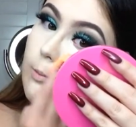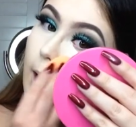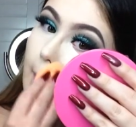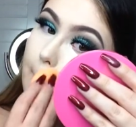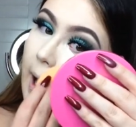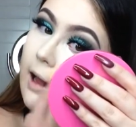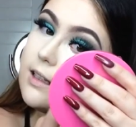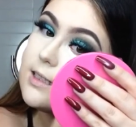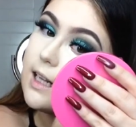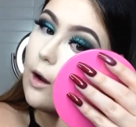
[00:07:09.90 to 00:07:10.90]
of my
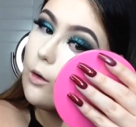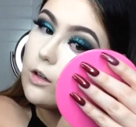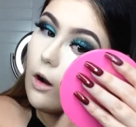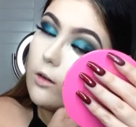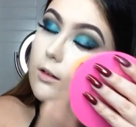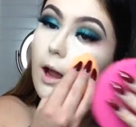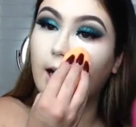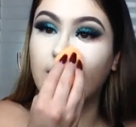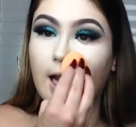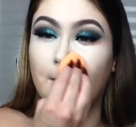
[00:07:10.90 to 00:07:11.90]
palettes that I ordered
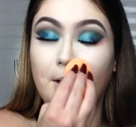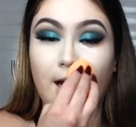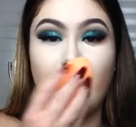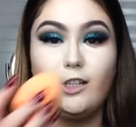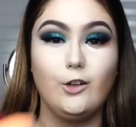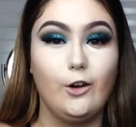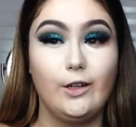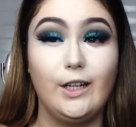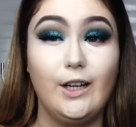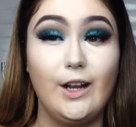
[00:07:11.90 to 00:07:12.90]
online came in, and you
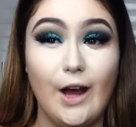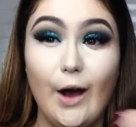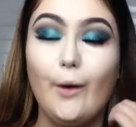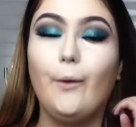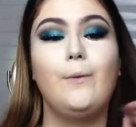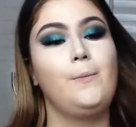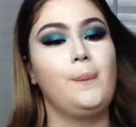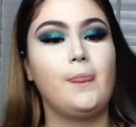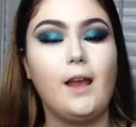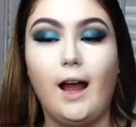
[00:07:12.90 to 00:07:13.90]
already know
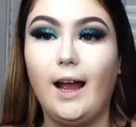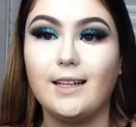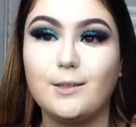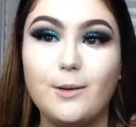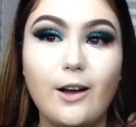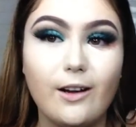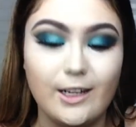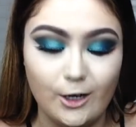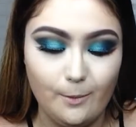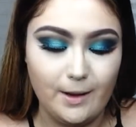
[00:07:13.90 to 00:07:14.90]
I had to be on
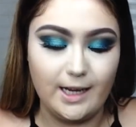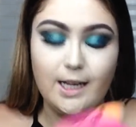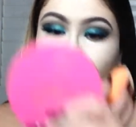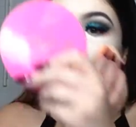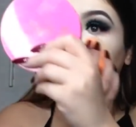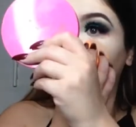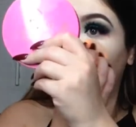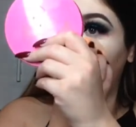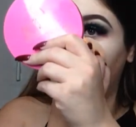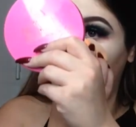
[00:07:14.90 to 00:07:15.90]
here making the
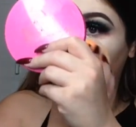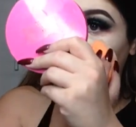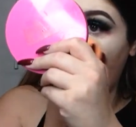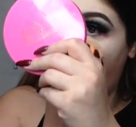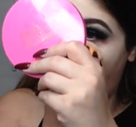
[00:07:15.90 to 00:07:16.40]
Jaclyn Hill